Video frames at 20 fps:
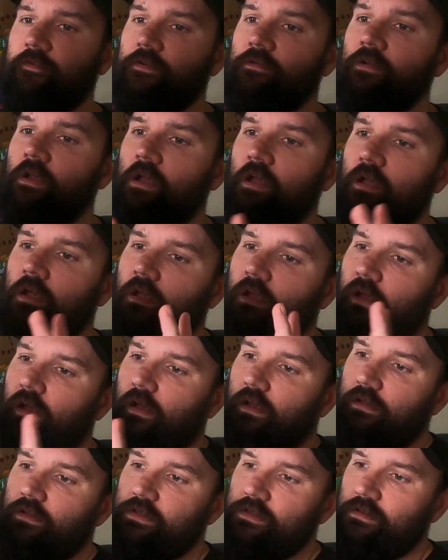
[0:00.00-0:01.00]
have you.
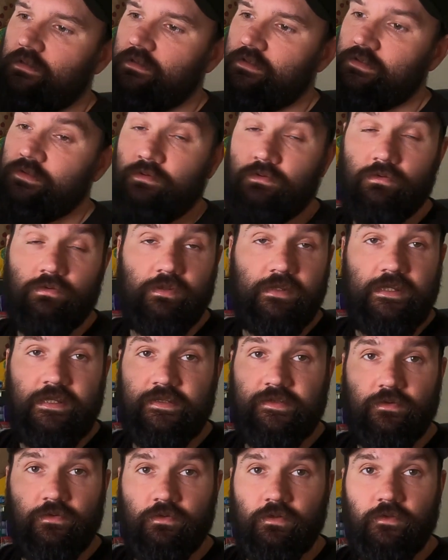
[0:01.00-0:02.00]
Saw all
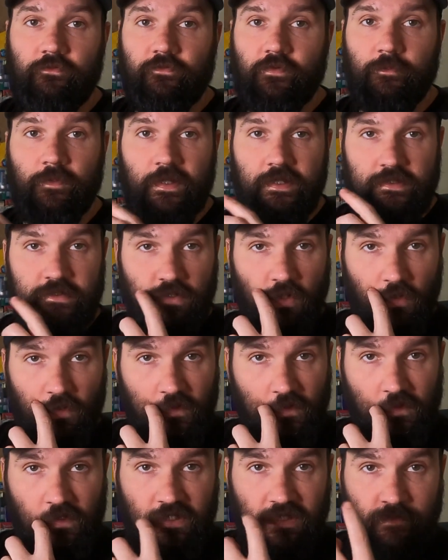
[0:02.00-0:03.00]
these all over the place
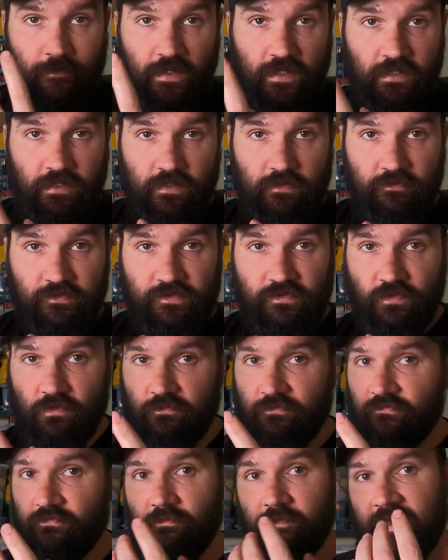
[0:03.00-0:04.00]
on eBay. It was
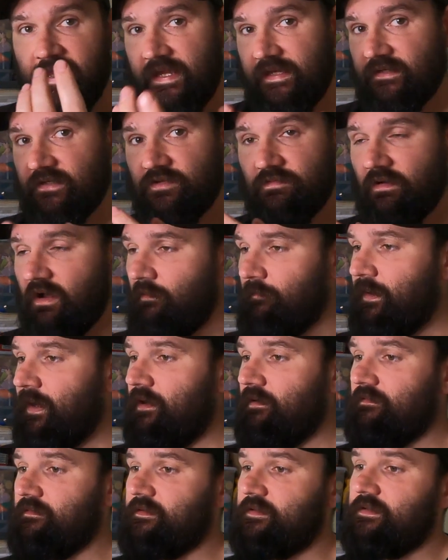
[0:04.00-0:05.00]
going from like £8 to
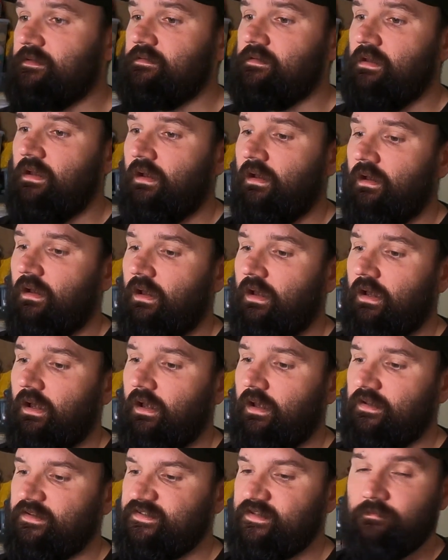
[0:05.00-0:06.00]

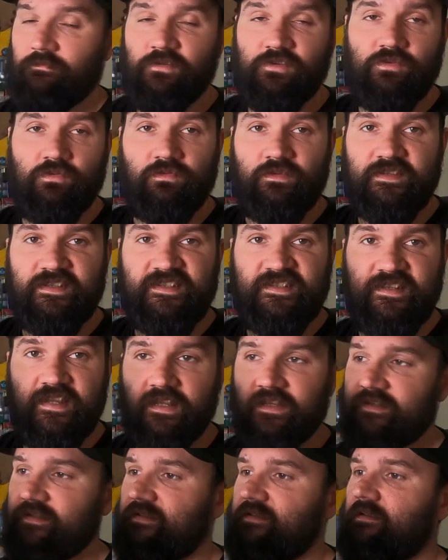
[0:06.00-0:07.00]
£12. Some was going to
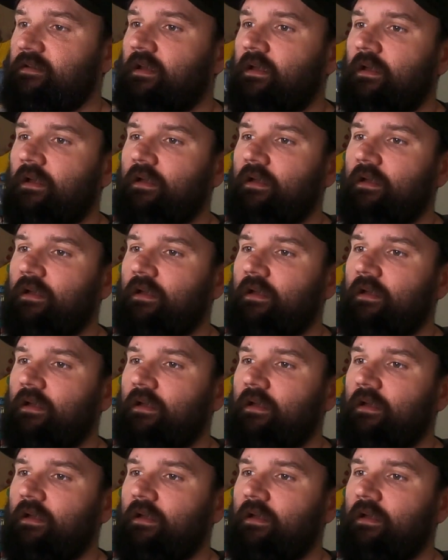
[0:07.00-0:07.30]
£6.